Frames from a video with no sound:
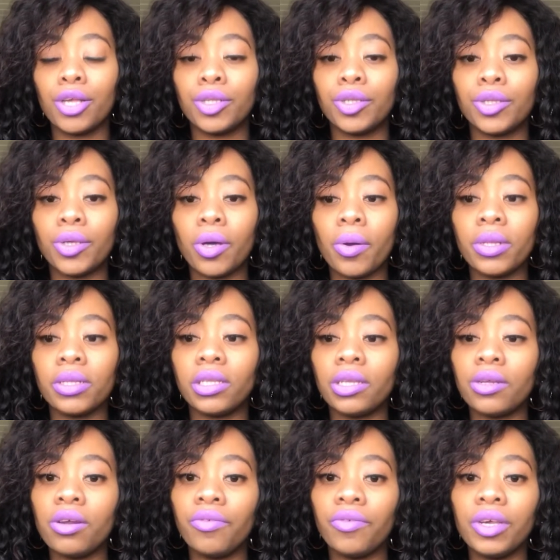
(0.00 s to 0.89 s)
So
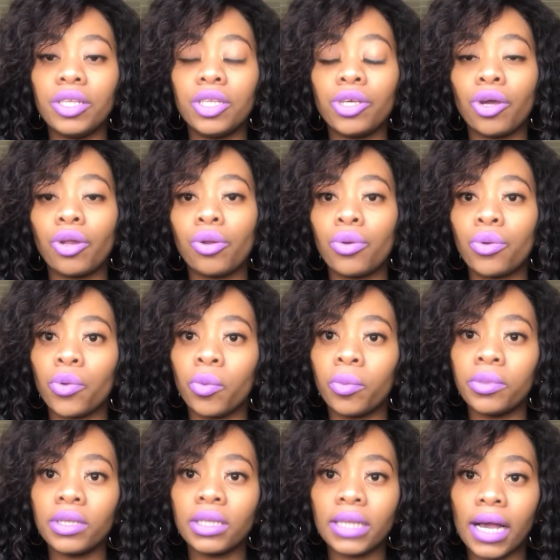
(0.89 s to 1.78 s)
instead of eating on a
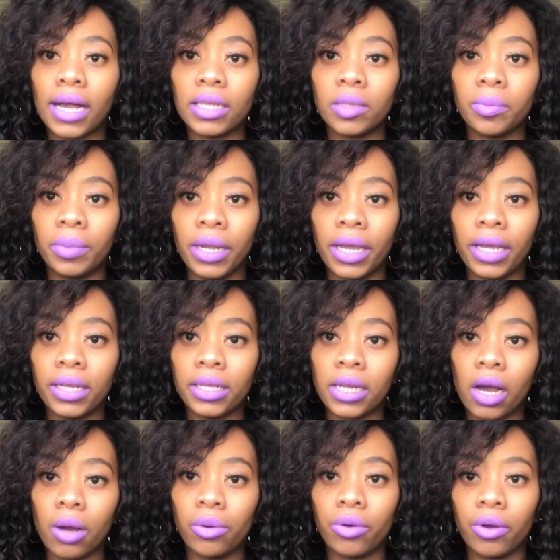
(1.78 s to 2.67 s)
normal size
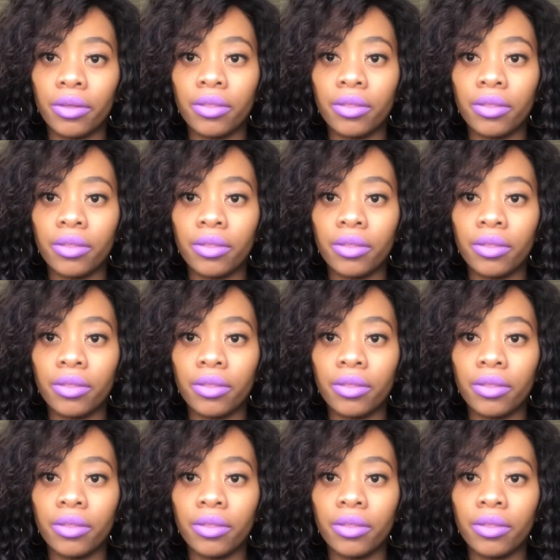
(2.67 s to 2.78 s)
plate, I would